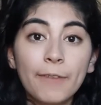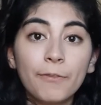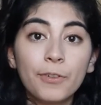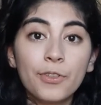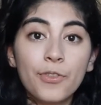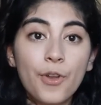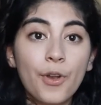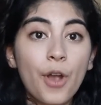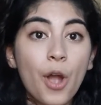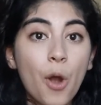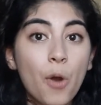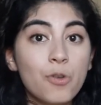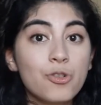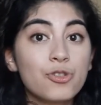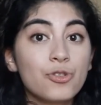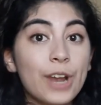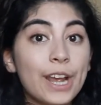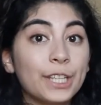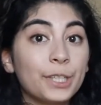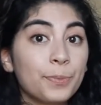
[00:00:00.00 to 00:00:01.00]
for their own
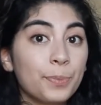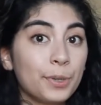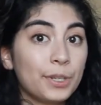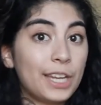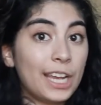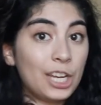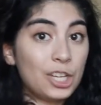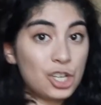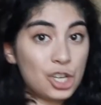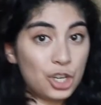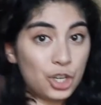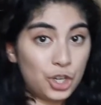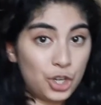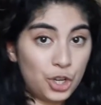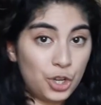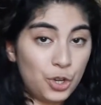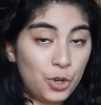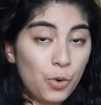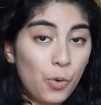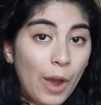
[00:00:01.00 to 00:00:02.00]
transportation
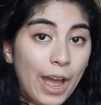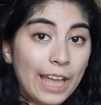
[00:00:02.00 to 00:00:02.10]
to